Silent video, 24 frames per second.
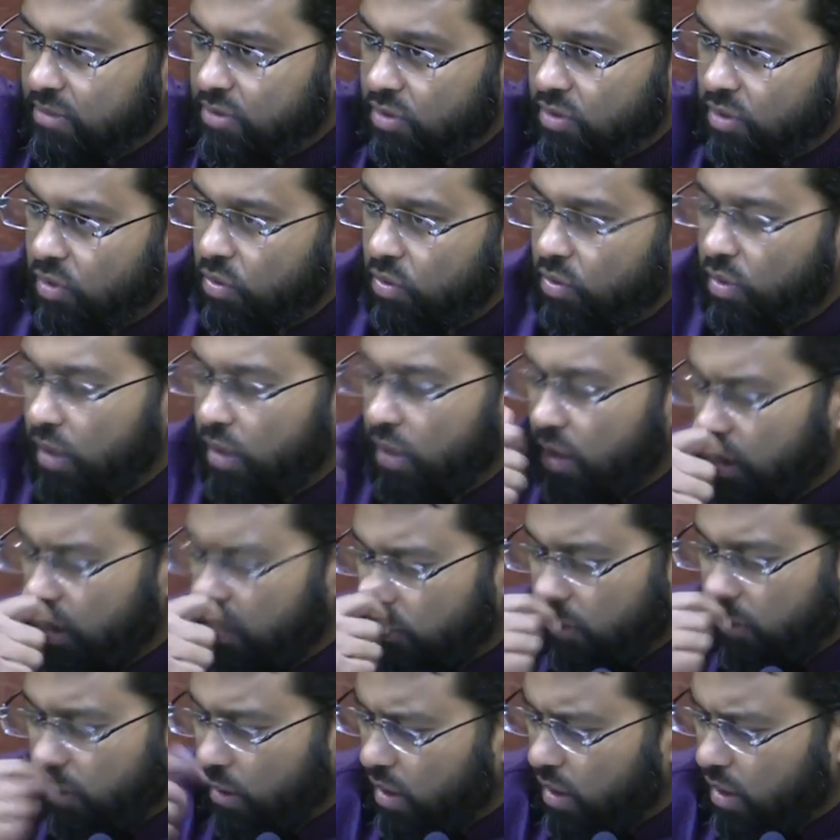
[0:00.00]
You know,
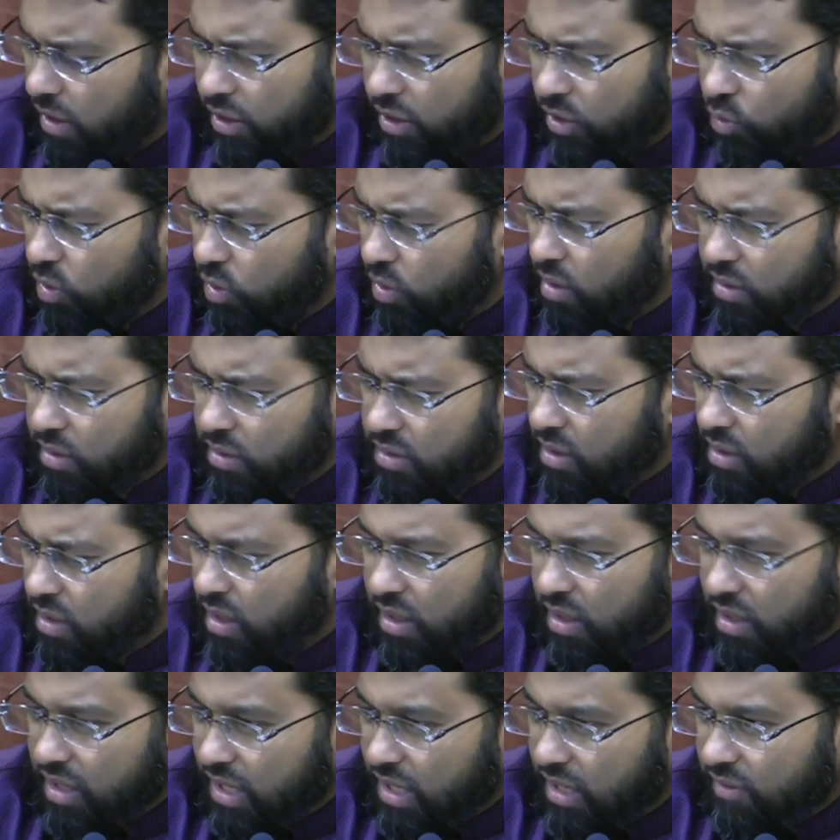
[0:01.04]
if Allah had willed,
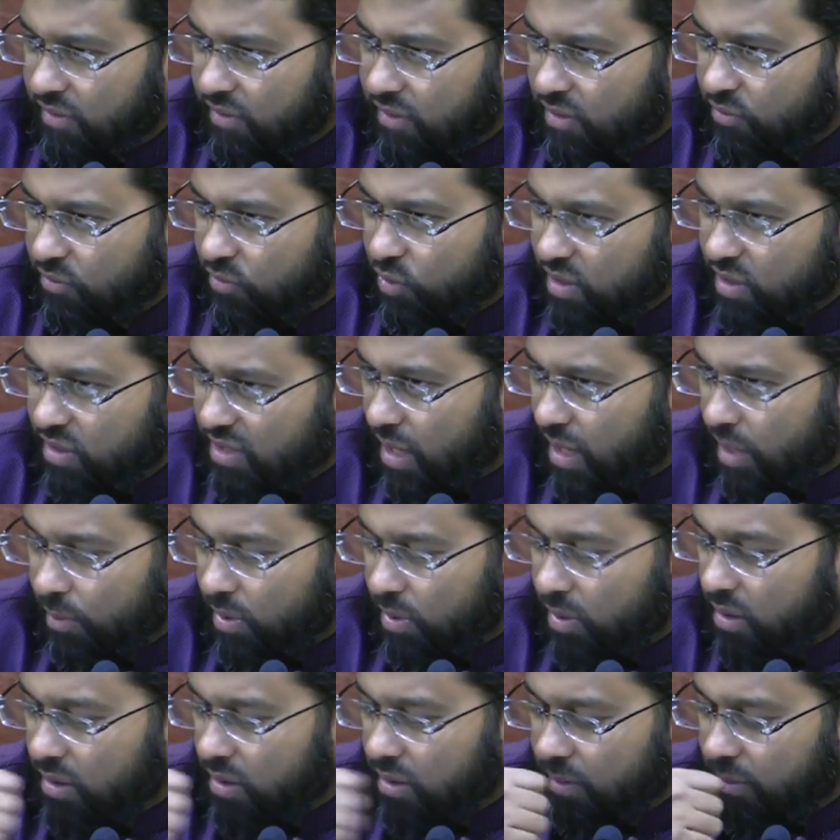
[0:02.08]
even, for
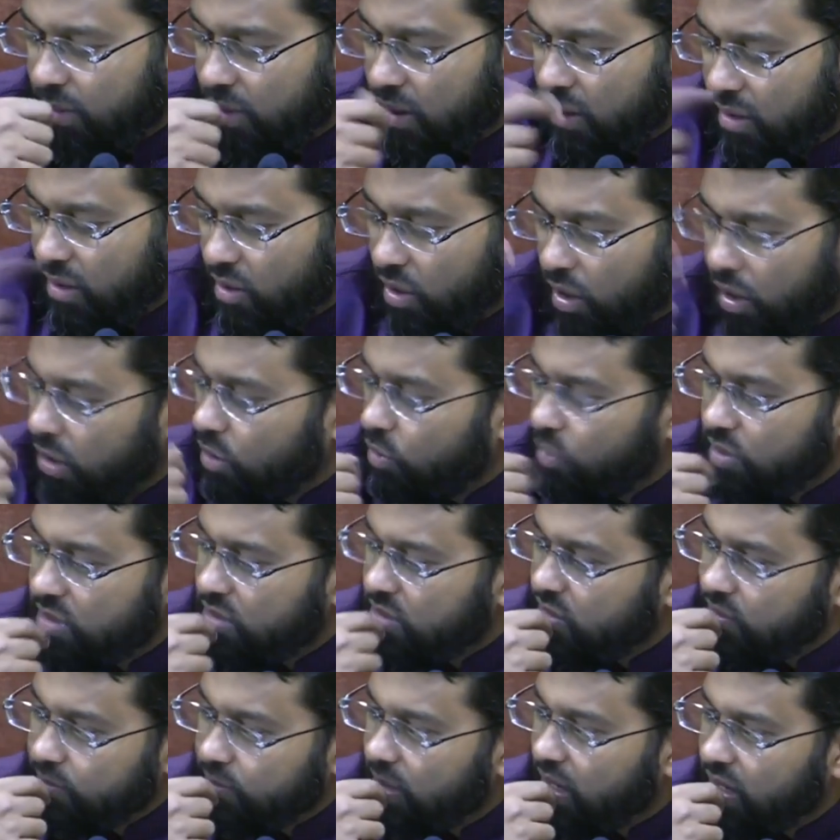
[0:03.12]
example, in the, in the conquest
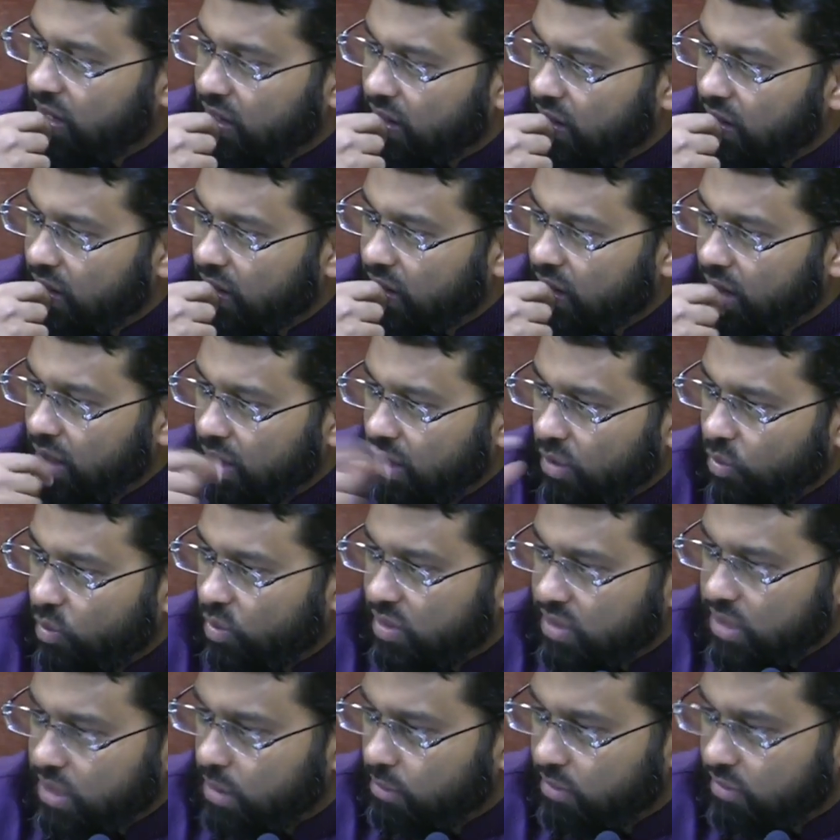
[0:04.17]
of Mecca, when
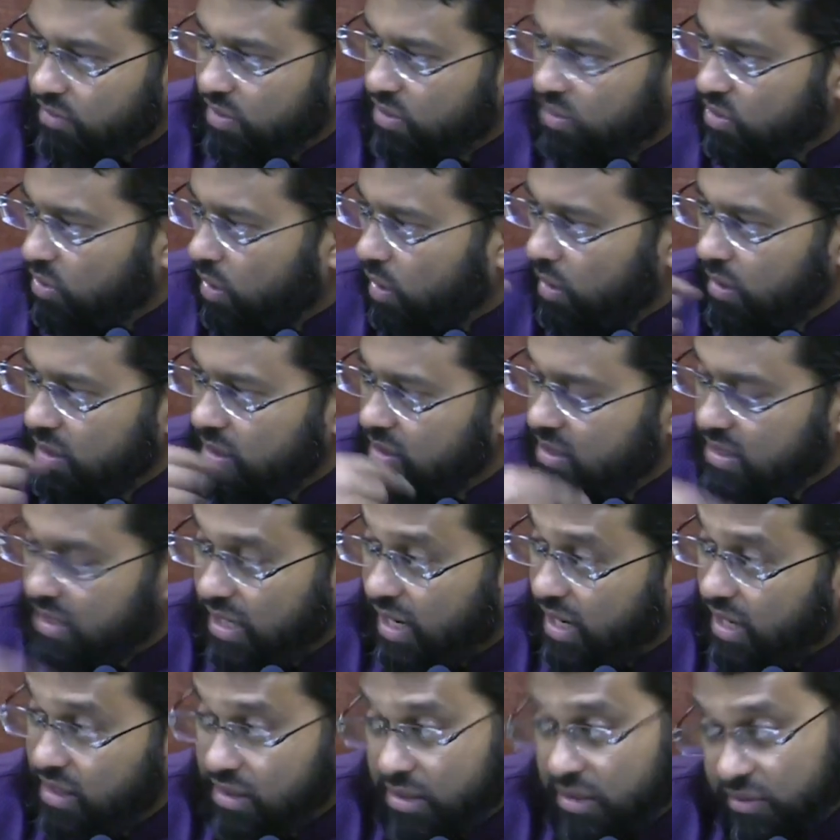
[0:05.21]
some of his colleagues
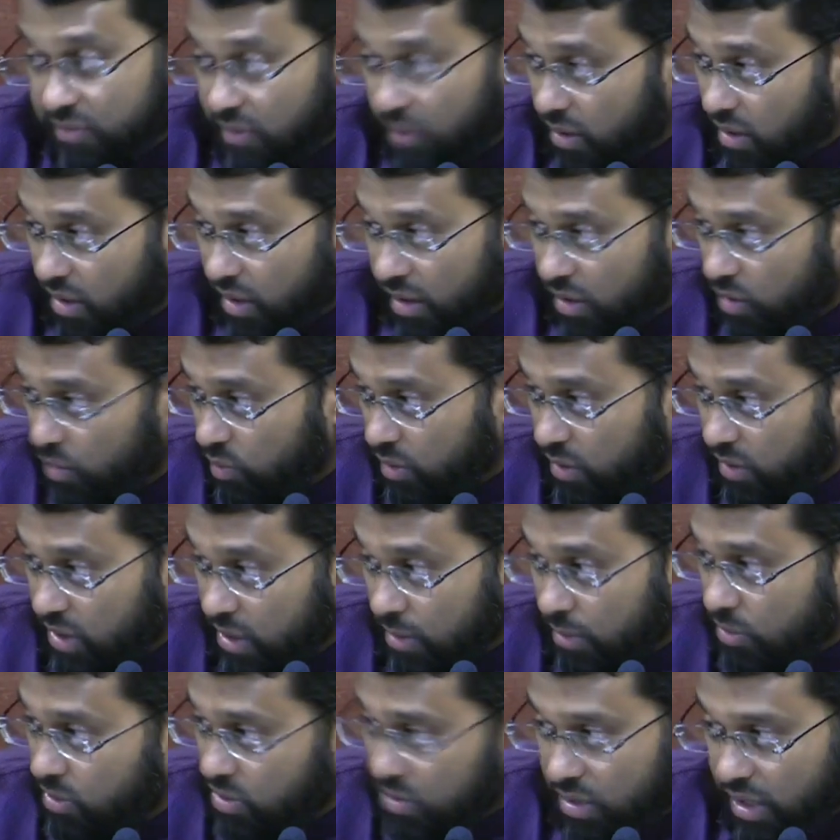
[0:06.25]
died, if Allah had willed
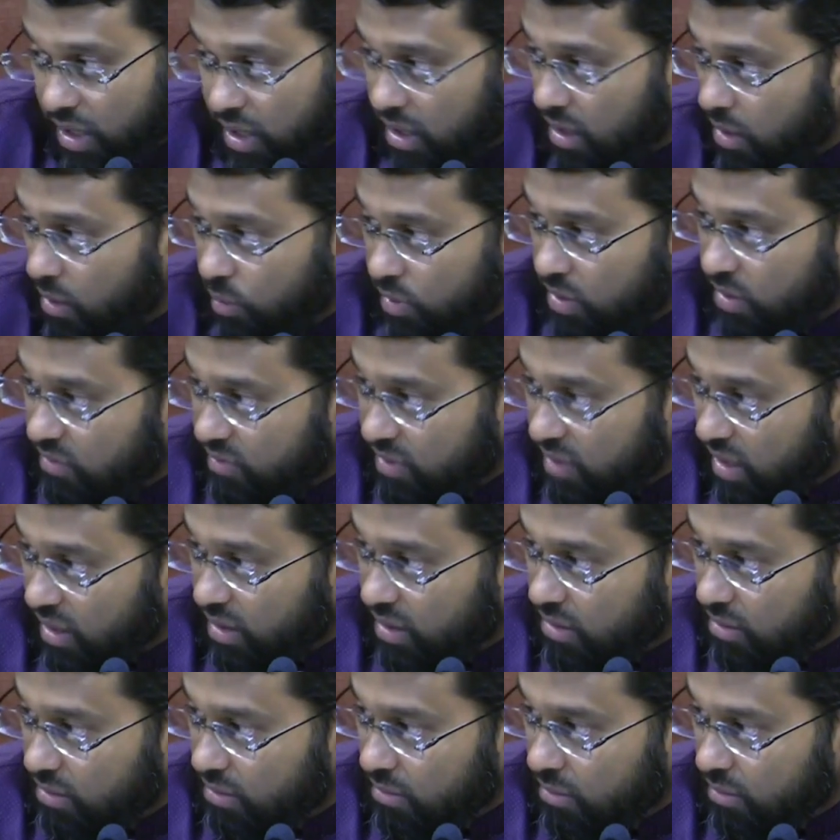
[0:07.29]
him to die, he would have died.